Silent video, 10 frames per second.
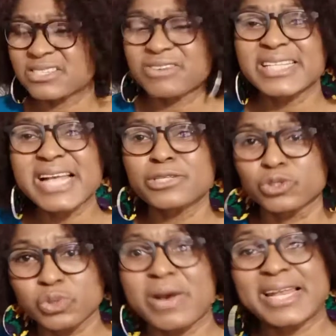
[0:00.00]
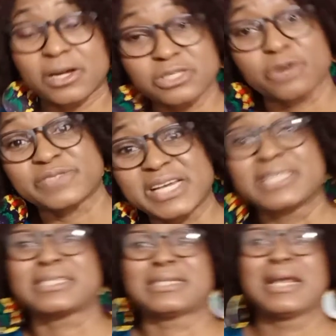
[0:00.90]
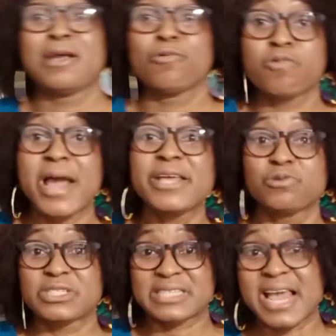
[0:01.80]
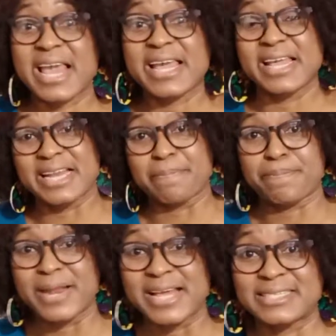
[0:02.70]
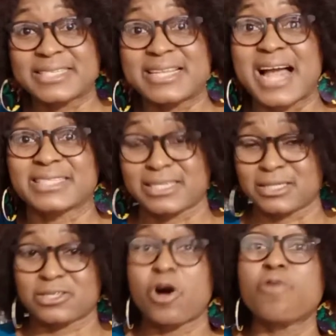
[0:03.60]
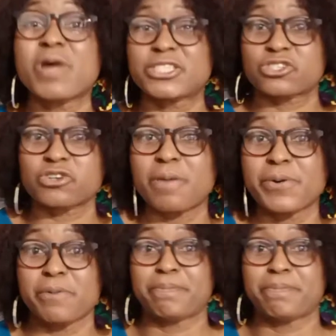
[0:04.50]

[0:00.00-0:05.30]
It's threatened to do a lot of things when you stay in a place that is always trouble,